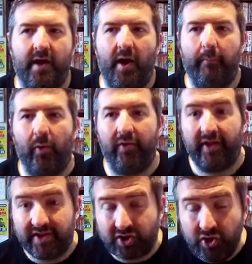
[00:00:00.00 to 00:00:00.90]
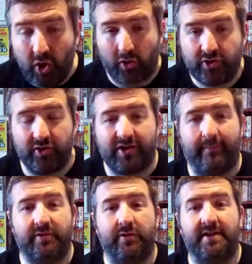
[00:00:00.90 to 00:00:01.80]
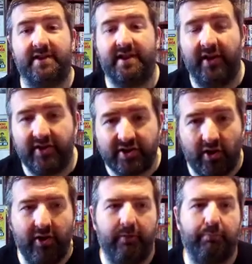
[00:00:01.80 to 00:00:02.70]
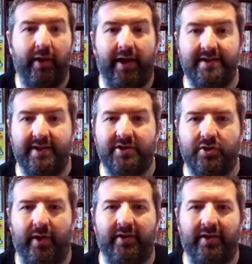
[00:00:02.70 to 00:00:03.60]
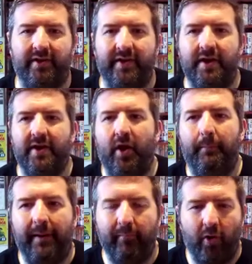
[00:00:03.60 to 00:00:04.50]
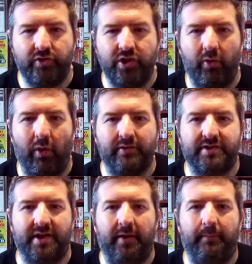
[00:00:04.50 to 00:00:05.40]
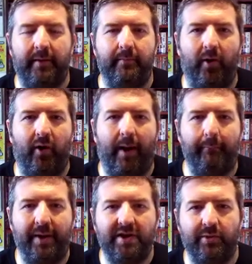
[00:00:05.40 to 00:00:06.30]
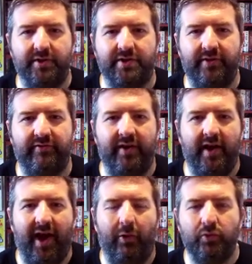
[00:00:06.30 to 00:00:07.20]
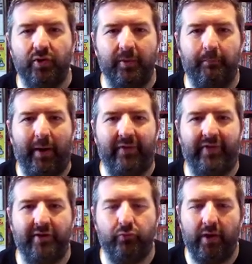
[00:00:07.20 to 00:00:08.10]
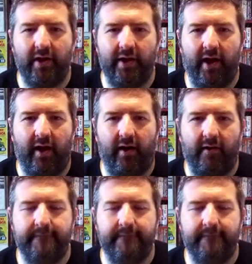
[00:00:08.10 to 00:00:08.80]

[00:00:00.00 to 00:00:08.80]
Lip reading: But it's not just them two, as I said. There's other players into it that are a bit more nuanced and a bit more ambiguous of how good and bad they really are.